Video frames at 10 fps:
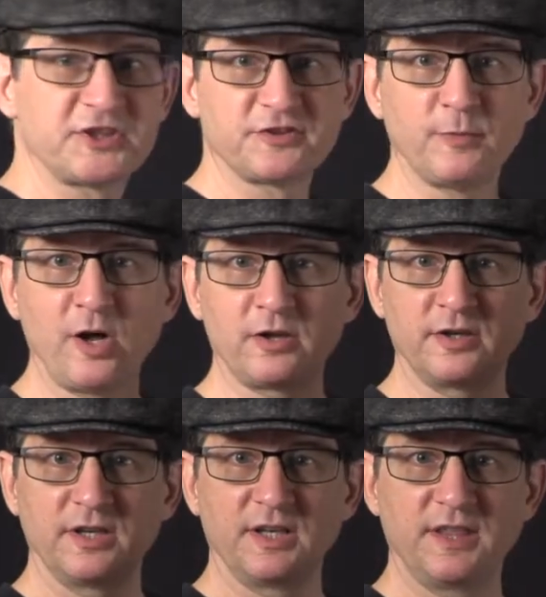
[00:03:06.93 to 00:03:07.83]

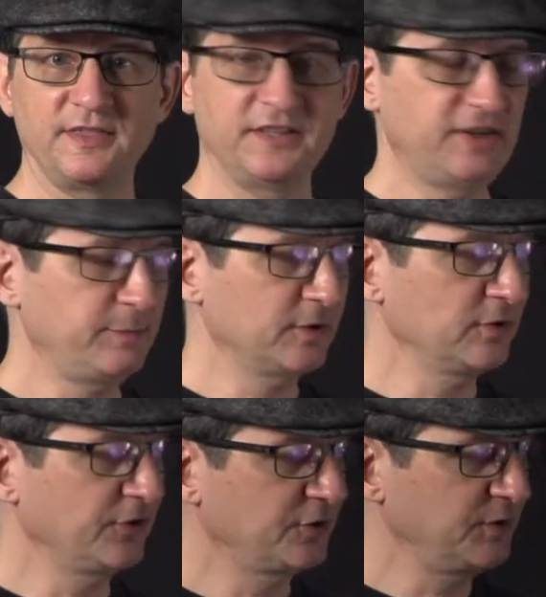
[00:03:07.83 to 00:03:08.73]
smaller than
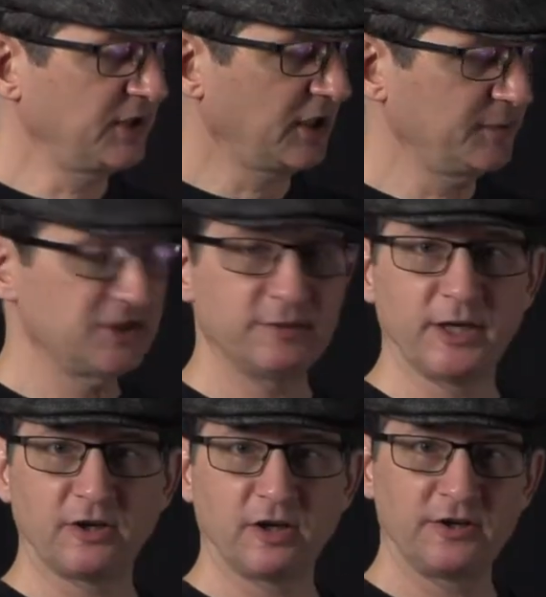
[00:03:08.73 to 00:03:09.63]
typical street
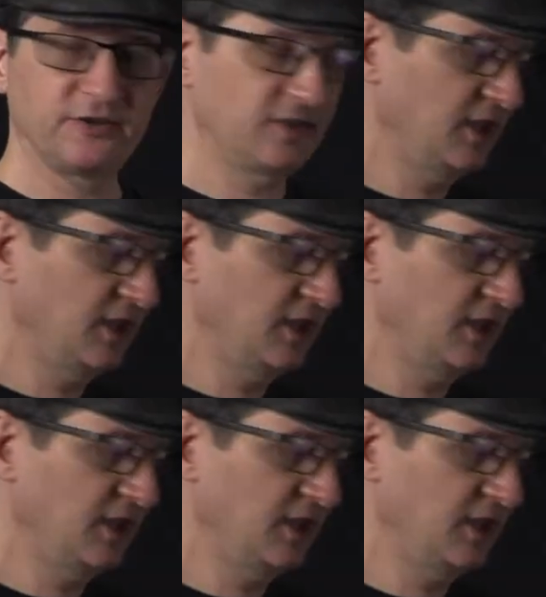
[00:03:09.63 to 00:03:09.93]
kamishibai cards,